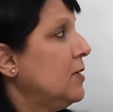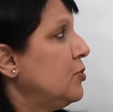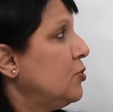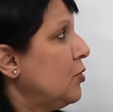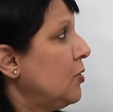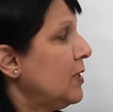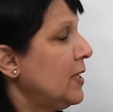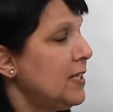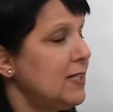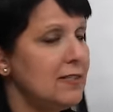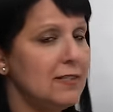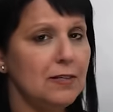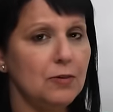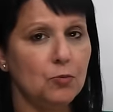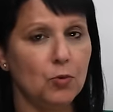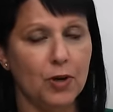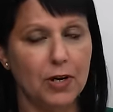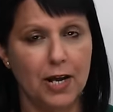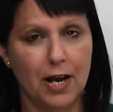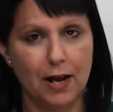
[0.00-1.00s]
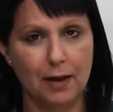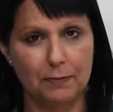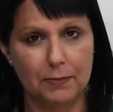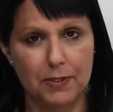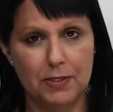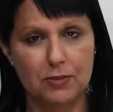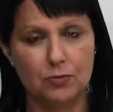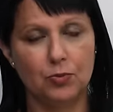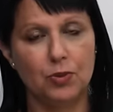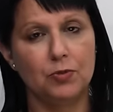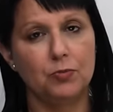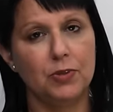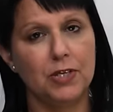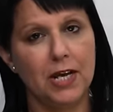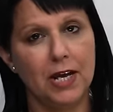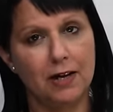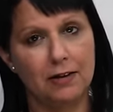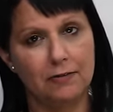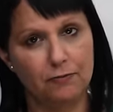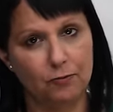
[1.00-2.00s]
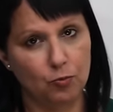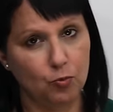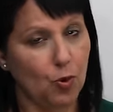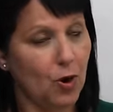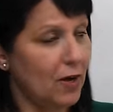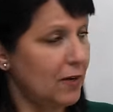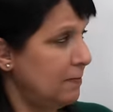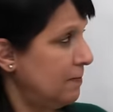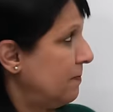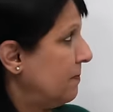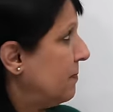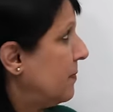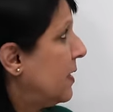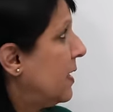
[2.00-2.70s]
So let's see what happens when we have one.